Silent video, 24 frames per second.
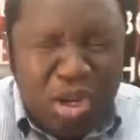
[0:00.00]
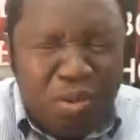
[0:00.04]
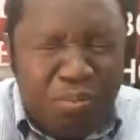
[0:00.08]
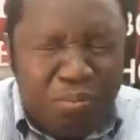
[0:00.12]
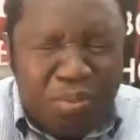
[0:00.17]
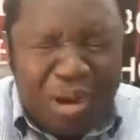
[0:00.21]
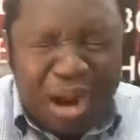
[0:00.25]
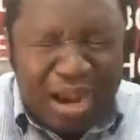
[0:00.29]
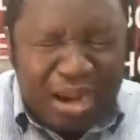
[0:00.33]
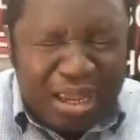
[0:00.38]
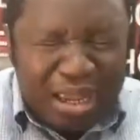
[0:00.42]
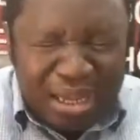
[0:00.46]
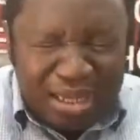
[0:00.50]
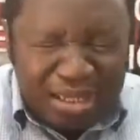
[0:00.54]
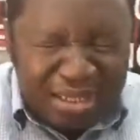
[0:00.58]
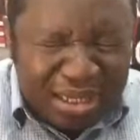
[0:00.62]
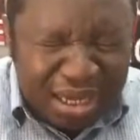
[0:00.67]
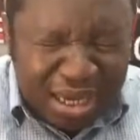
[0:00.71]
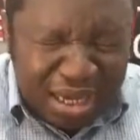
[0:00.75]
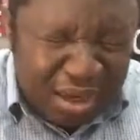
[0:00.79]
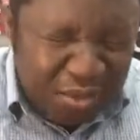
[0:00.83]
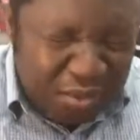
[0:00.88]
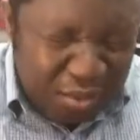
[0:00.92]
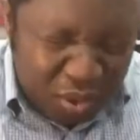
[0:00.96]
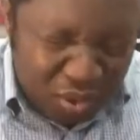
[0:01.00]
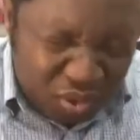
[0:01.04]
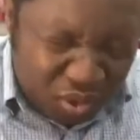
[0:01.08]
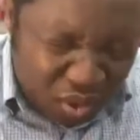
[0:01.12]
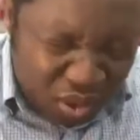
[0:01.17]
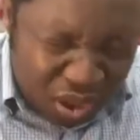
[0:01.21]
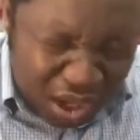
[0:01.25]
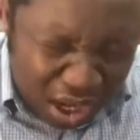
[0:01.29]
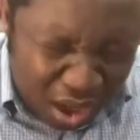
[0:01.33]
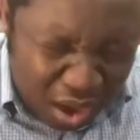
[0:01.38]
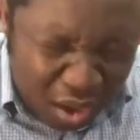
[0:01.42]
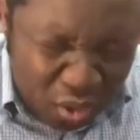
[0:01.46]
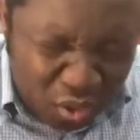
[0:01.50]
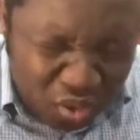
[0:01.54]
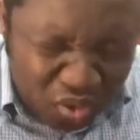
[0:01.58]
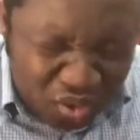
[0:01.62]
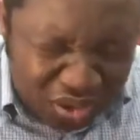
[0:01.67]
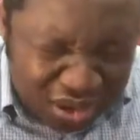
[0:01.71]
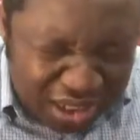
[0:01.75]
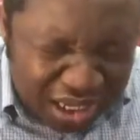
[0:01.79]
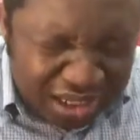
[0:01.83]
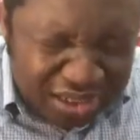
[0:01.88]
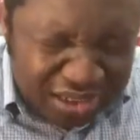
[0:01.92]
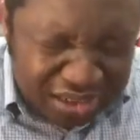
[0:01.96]
Libra ke telimosuka.
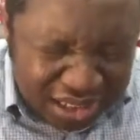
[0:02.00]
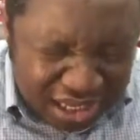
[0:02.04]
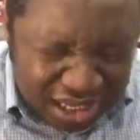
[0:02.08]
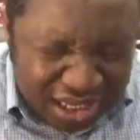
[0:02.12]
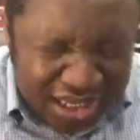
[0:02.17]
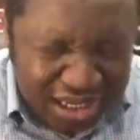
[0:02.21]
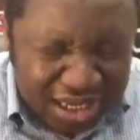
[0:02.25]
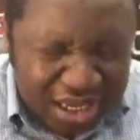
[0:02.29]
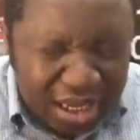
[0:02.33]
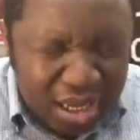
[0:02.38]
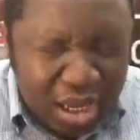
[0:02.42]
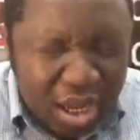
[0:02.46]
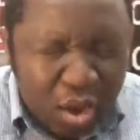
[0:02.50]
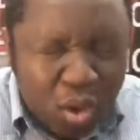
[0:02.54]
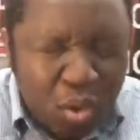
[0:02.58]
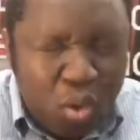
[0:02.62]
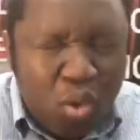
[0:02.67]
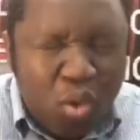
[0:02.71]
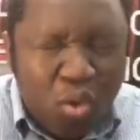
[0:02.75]
Uzantali.